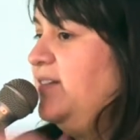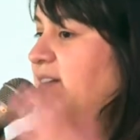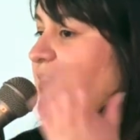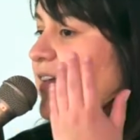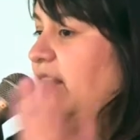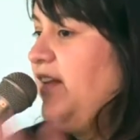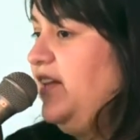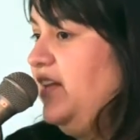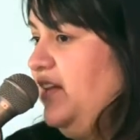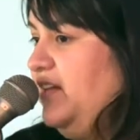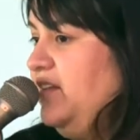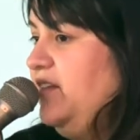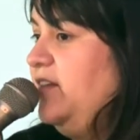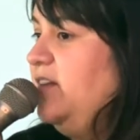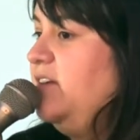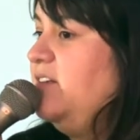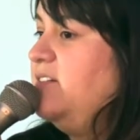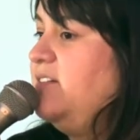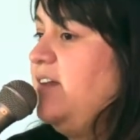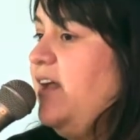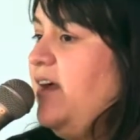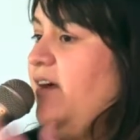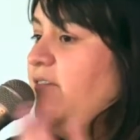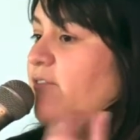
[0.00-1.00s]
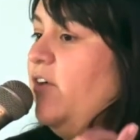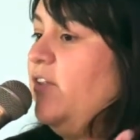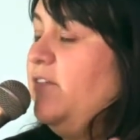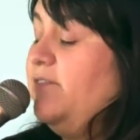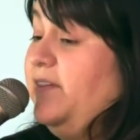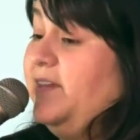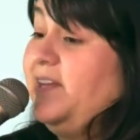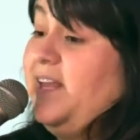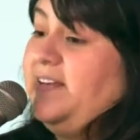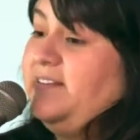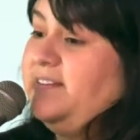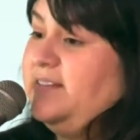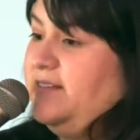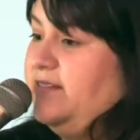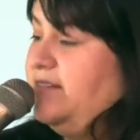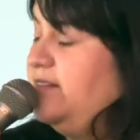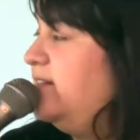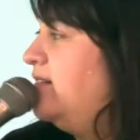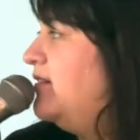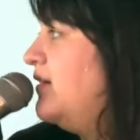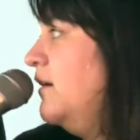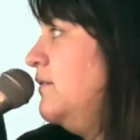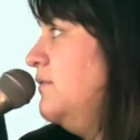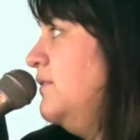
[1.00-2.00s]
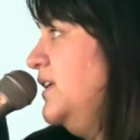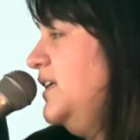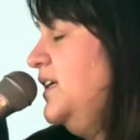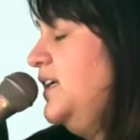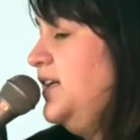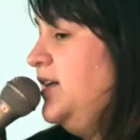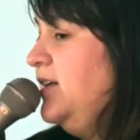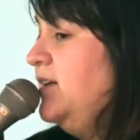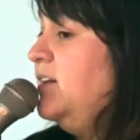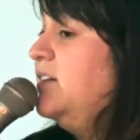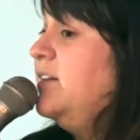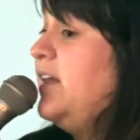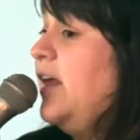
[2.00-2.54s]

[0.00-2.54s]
is getting cleared to have all the licenses that we needed,